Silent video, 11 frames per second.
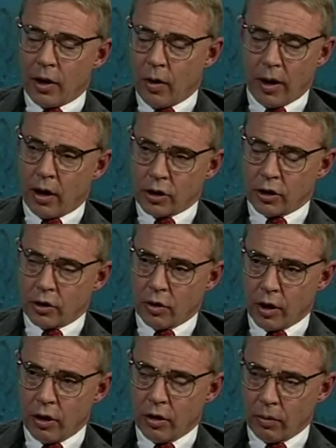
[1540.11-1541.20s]
quite honestly,
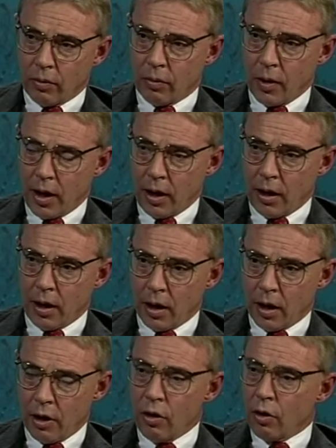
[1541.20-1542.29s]
Tony, don't really
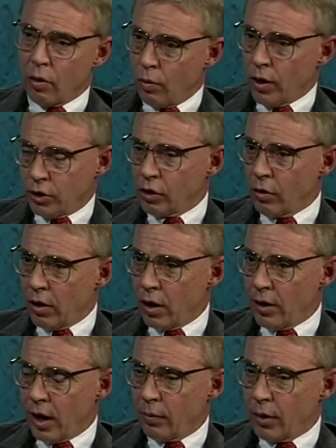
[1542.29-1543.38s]
know what's going on in
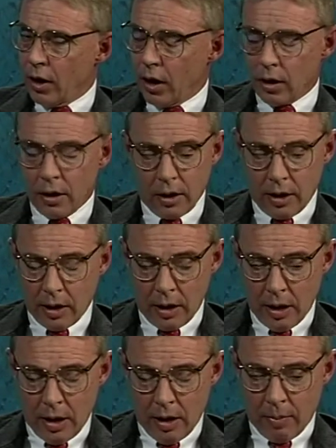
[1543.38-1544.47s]
that mm-hmm. regard. Uh,
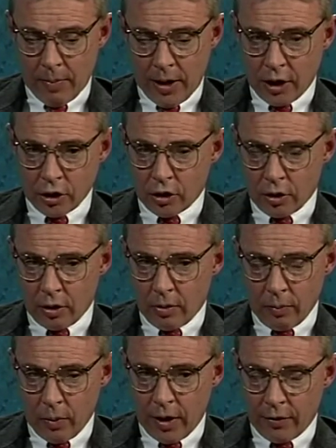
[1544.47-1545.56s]
my concern,
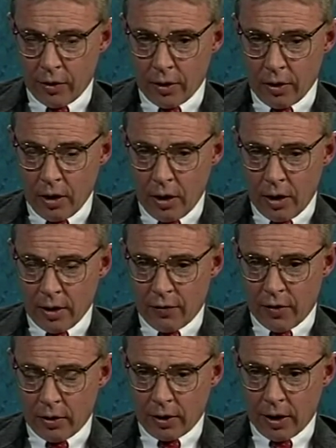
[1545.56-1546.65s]
whenever the
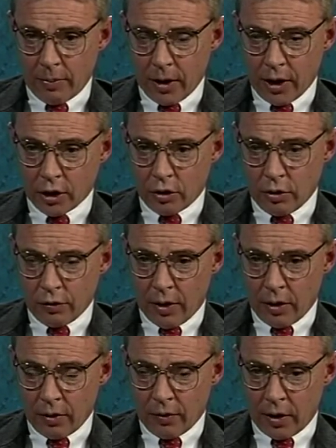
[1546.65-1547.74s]
federal government gets too
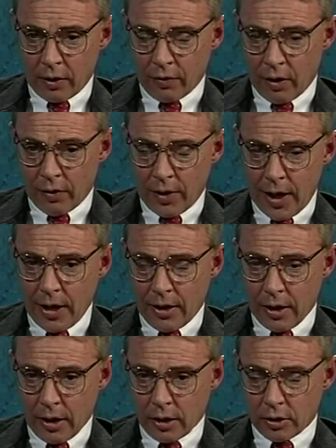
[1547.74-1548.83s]
far, far, involved in
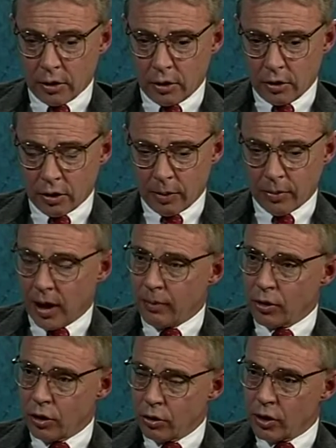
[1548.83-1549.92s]
anything, is that you
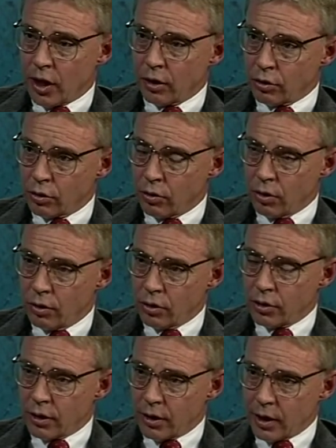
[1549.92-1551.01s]
sometimes lose that control. And
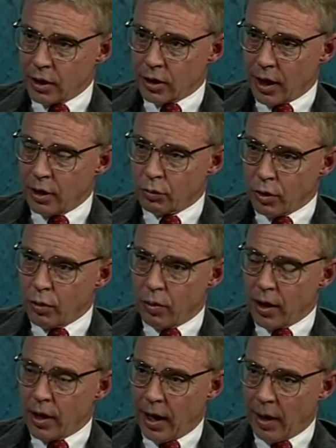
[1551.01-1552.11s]
those are the things that I just wouldn't
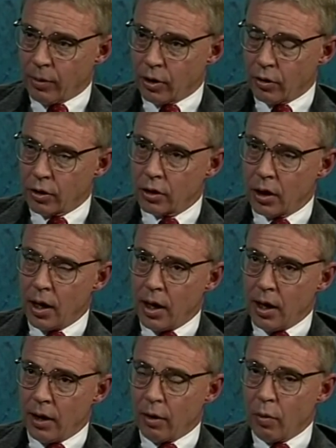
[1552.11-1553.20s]
want to happen to us.
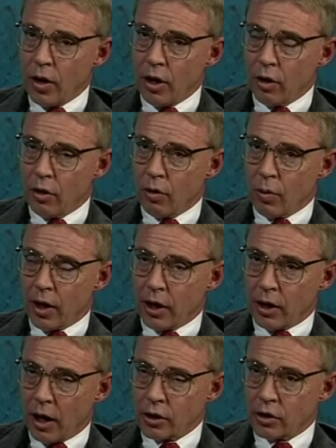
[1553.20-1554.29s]
Here we know what our
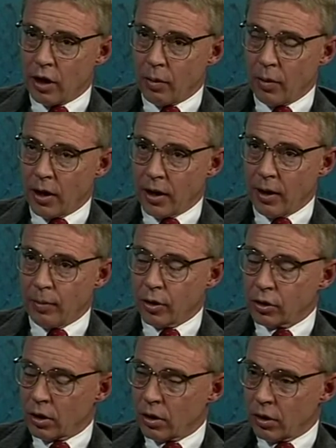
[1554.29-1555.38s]
costs are. We can keep
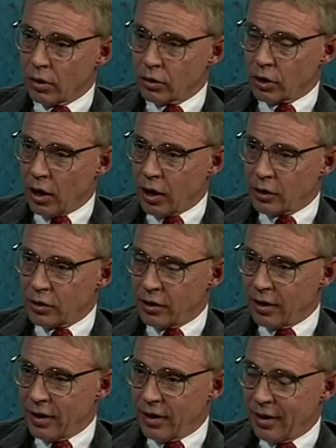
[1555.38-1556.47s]
those those costs
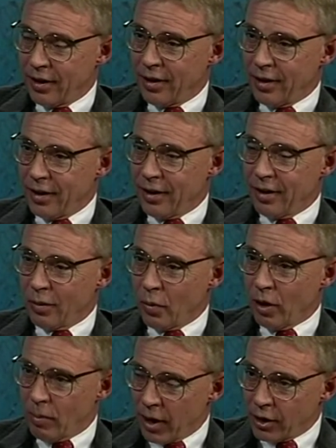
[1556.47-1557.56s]
uh, uh, well
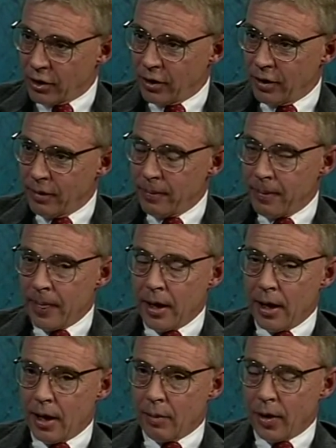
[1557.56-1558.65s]
monitored.
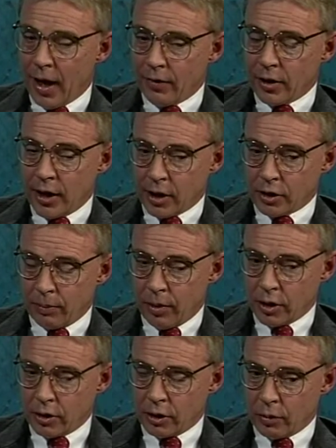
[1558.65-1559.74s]
And we have a taxing
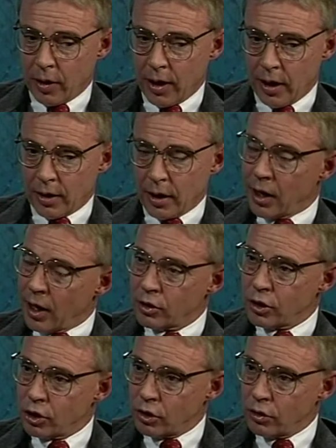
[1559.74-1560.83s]
process right now that allows
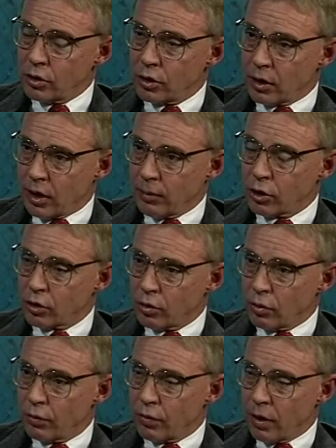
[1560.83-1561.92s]
these students to come to
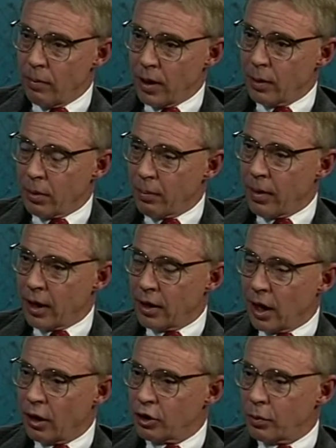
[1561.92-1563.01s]
school for a minimal amount of
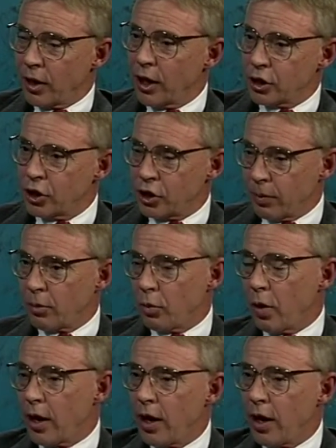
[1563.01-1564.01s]
dollars in relationship to what